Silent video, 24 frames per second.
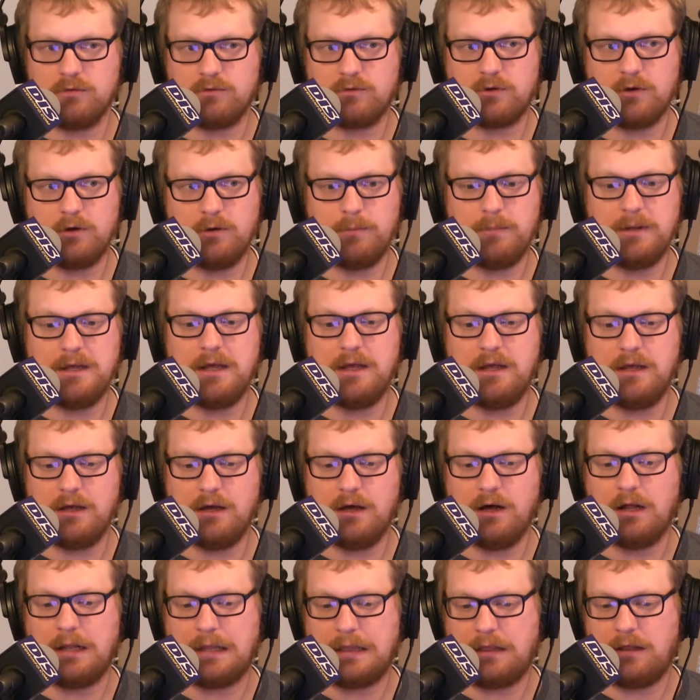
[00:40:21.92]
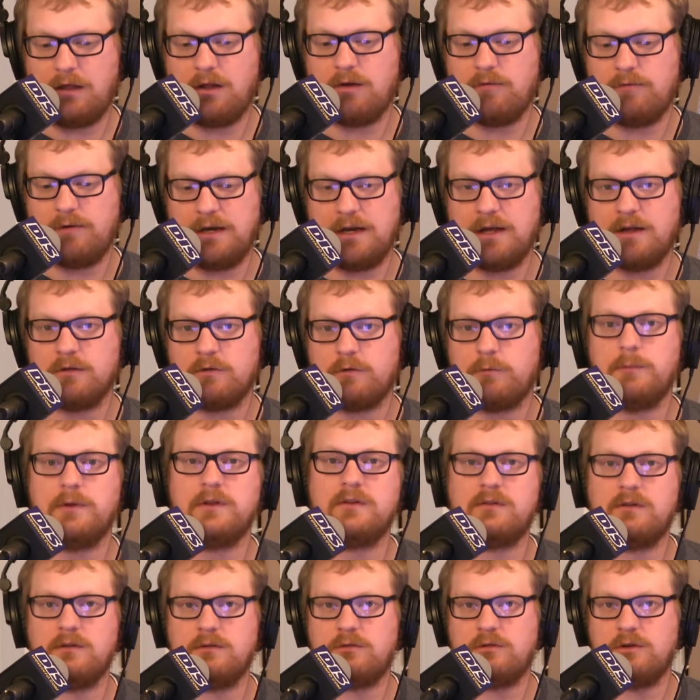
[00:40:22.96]
going to be a lot of
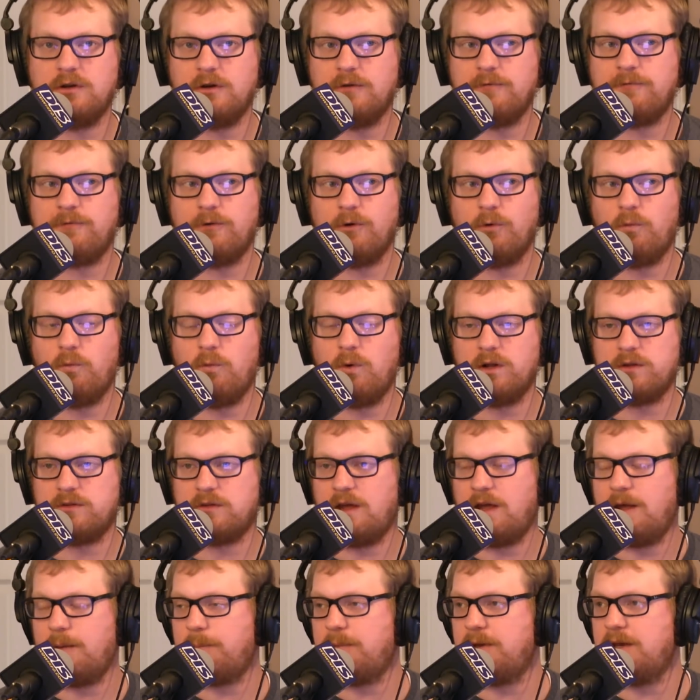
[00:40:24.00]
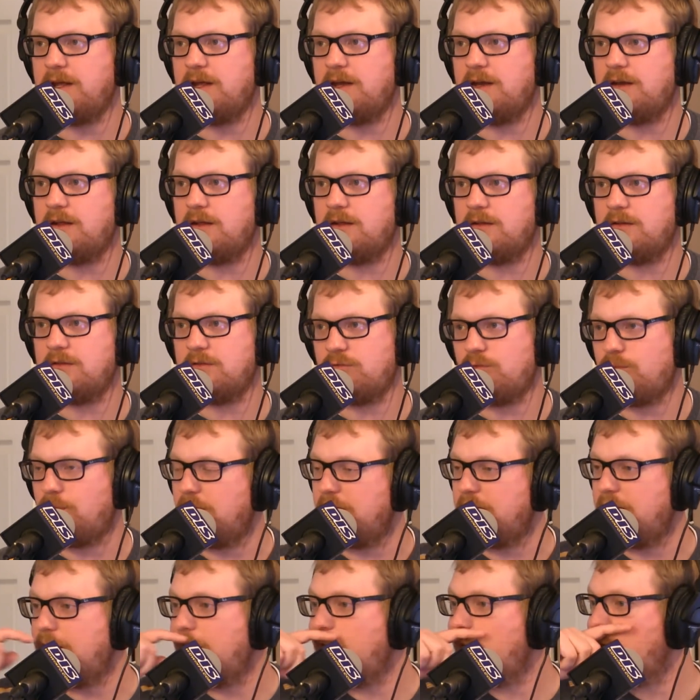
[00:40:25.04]
announcements this year for what's happening
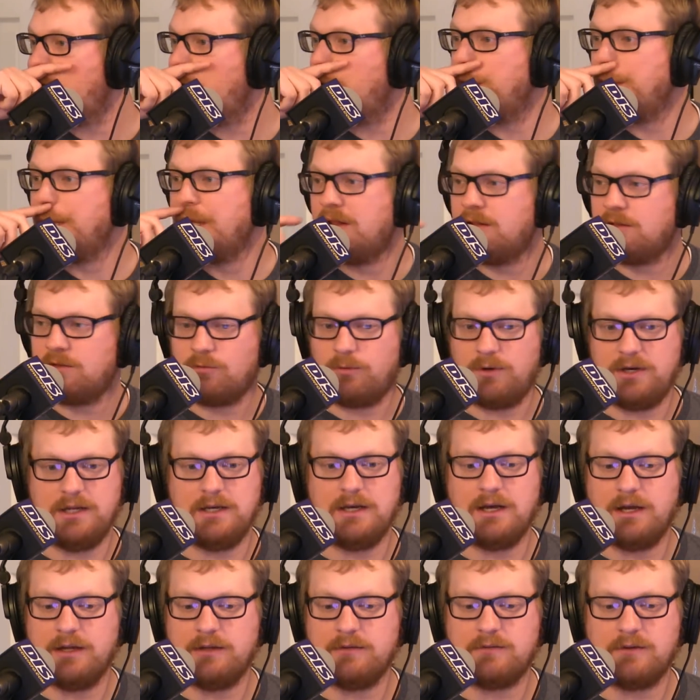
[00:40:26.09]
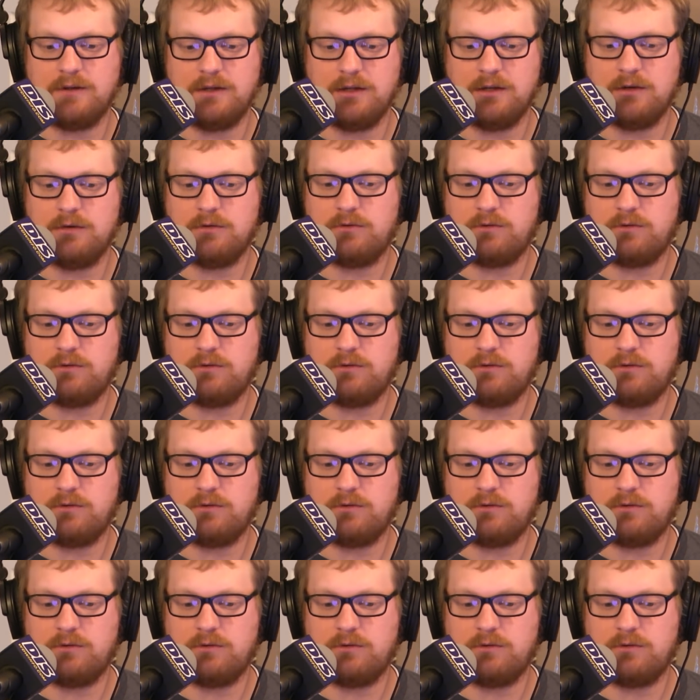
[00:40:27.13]
2019.